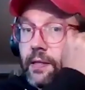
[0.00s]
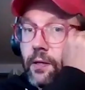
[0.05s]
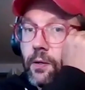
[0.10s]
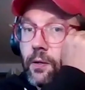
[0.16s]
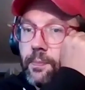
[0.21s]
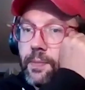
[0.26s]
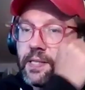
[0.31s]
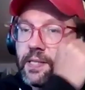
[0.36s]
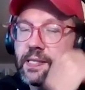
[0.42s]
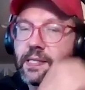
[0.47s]
There
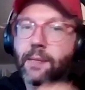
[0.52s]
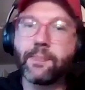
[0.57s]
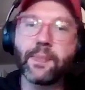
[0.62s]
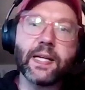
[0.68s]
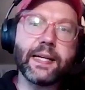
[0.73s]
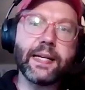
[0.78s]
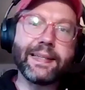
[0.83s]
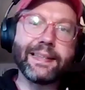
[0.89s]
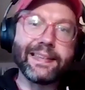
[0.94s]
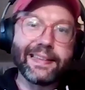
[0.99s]
will be
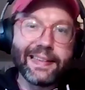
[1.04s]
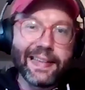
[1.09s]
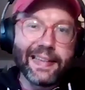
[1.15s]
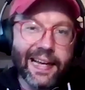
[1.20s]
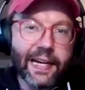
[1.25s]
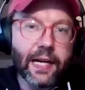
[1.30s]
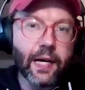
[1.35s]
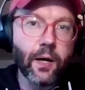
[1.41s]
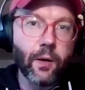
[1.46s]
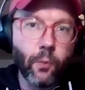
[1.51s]
something
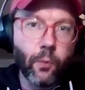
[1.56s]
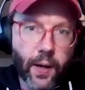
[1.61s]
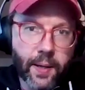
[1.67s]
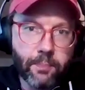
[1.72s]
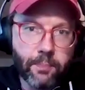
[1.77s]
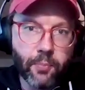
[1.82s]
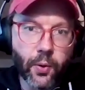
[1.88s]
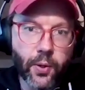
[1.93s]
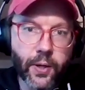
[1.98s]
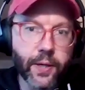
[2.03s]
like a
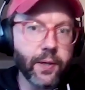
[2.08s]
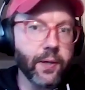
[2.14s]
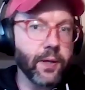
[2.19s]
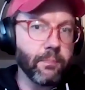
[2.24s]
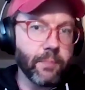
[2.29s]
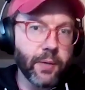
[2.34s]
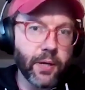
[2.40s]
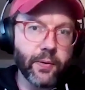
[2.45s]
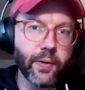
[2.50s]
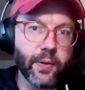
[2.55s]
whiteboarding
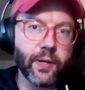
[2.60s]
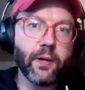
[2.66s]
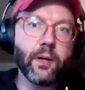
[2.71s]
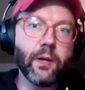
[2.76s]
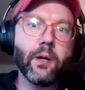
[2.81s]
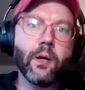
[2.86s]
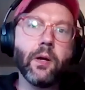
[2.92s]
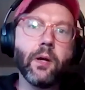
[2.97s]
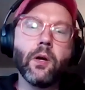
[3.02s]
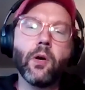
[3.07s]
component
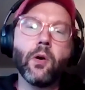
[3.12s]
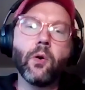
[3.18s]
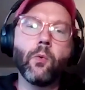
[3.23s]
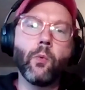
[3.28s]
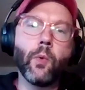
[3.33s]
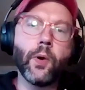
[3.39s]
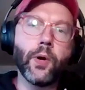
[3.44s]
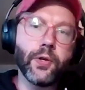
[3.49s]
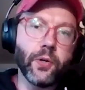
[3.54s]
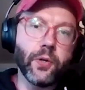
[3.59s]

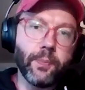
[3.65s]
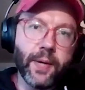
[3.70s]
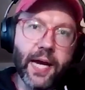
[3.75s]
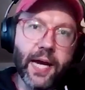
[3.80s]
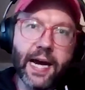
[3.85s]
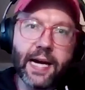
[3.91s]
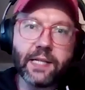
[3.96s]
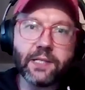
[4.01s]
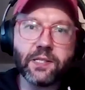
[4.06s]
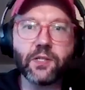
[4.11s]
where you'll be
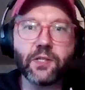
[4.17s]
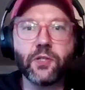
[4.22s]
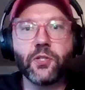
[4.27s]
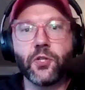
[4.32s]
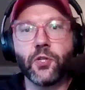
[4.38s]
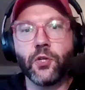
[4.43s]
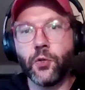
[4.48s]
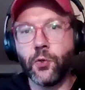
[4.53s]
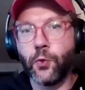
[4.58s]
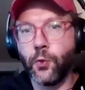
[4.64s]
asked
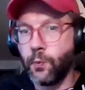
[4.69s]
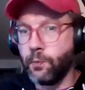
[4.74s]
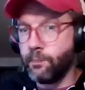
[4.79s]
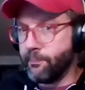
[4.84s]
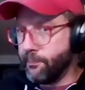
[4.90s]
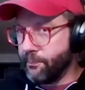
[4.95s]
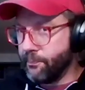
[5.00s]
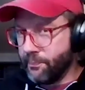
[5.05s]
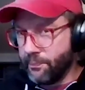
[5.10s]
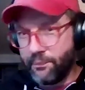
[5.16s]
to
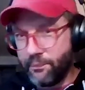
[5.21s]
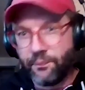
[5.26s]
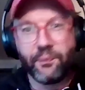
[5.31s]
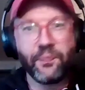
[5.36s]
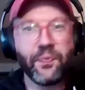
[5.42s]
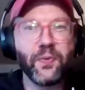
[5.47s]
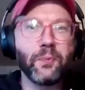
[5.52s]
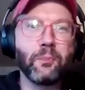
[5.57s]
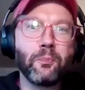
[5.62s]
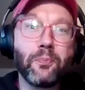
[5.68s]

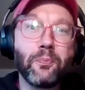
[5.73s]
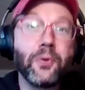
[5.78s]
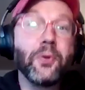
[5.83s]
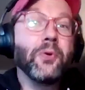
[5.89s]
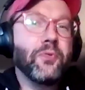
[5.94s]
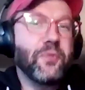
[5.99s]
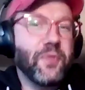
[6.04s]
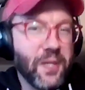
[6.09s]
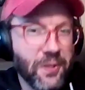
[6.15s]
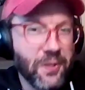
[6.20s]

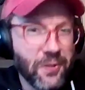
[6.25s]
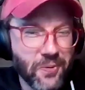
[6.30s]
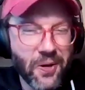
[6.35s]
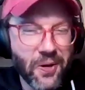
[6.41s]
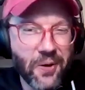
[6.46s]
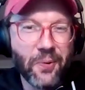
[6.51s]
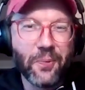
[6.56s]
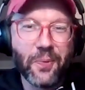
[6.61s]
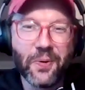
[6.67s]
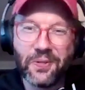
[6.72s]
prove that you
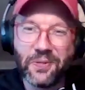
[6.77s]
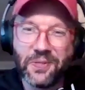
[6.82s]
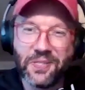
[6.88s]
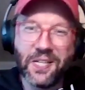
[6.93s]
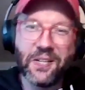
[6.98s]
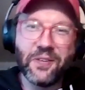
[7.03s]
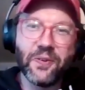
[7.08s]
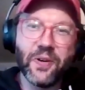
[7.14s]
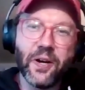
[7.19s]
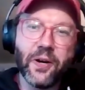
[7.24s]
know what you say
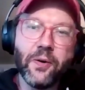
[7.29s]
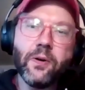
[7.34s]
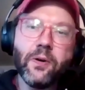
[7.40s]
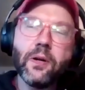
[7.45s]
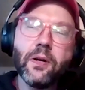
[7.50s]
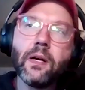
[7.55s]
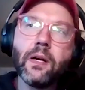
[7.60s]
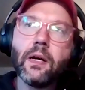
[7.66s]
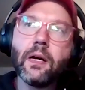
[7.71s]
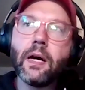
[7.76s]
you know.
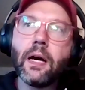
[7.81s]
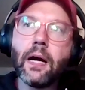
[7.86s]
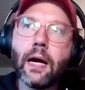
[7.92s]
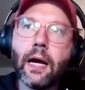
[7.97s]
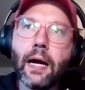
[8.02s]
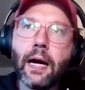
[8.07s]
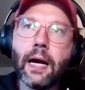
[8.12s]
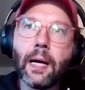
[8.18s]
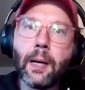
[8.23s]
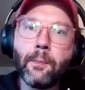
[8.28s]

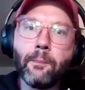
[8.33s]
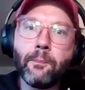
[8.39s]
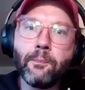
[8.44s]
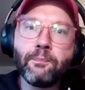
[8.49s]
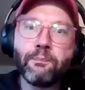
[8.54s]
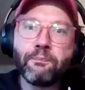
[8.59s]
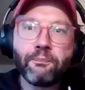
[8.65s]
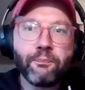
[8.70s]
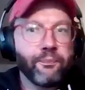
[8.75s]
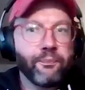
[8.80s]

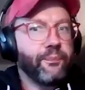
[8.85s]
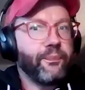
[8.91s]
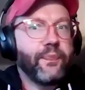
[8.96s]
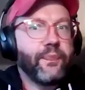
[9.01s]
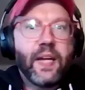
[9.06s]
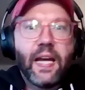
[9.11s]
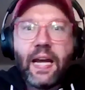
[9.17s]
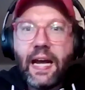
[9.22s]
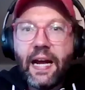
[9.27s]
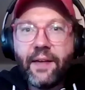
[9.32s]

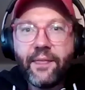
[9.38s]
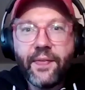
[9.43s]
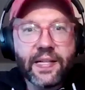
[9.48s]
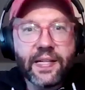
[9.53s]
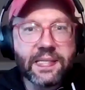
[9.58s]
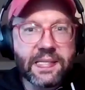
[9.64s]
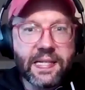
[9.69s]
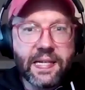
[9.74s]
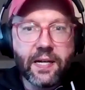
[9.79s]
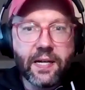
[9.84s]
And
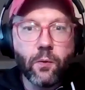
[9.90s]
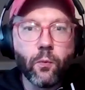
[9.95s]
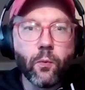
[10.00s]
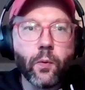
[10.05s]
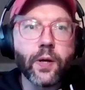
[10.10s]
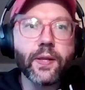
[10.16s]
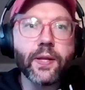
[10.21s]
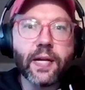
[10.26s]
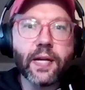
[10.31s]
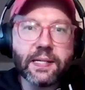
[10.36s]
that's it.
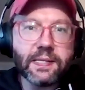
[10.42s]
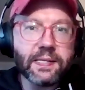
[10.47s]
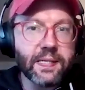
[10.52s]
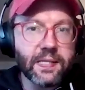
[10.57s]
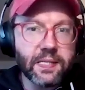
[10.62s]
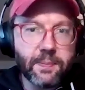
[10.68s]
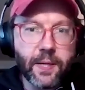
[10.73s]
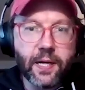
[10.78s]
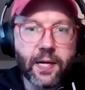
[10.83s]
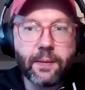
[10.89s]
One of the nice
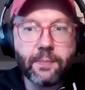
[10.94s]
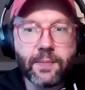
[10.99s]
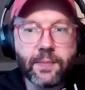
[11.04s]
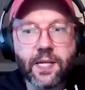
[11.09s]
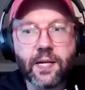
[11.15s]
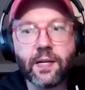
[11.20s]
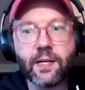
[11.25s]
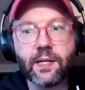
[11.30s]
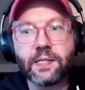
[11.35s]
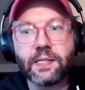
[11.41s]
things about
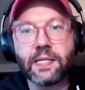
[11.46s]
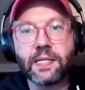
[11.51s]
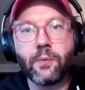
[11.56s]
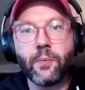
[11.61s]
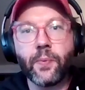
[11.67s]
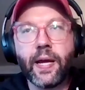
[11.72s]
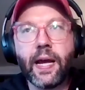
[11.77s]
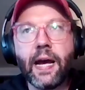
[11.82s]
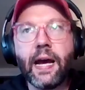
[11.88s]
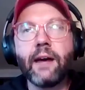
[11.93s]
Amazon is that
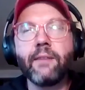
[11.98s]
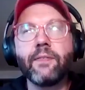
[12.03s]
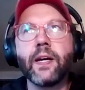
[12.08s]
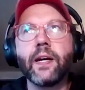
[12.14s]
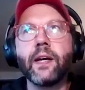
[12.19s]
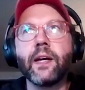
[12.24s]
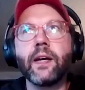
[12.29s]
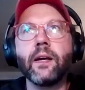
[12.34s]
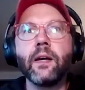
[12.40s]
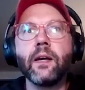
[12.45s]
we have
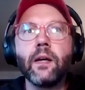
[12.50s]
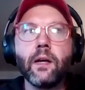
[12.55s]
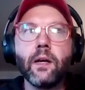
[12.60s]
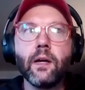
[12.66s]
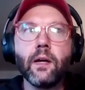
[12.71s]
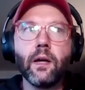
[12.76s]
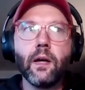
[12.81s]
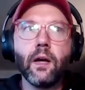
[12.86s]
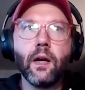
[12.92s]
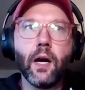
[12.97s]
a
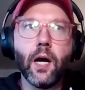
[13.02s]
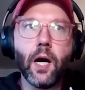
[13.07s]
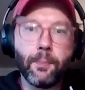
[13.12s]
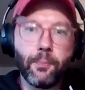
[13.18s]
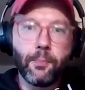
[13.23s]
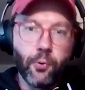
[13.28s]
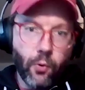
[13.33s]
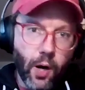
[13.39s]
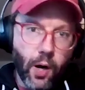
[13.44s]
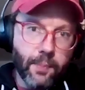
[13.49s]

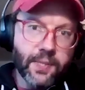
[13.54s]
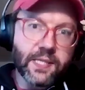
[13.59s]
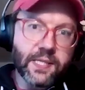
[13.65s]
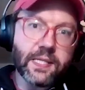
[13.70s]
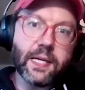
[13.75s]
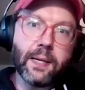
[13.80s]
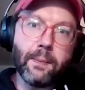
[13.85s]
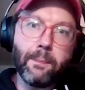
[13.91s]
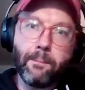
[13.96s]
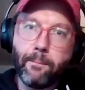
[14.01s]
promise
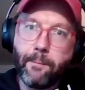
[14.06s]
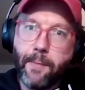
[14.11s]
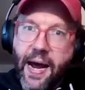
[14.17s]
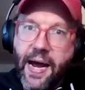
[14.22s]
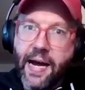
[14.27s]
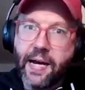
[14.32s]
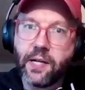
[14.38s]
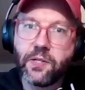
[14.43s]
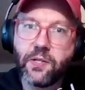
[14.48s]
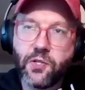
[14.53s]
to get
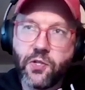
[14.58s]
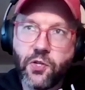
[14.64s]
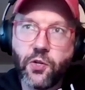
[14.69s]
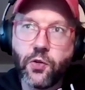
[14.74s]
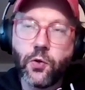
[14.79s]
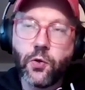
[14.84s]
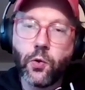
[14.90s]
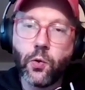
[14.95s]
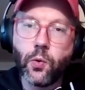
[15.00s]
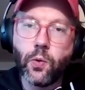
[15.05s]
back
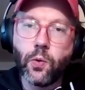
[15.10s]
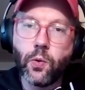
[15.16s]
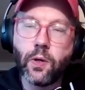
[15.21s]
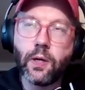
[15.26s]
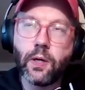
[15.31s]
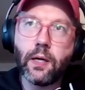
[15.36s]
to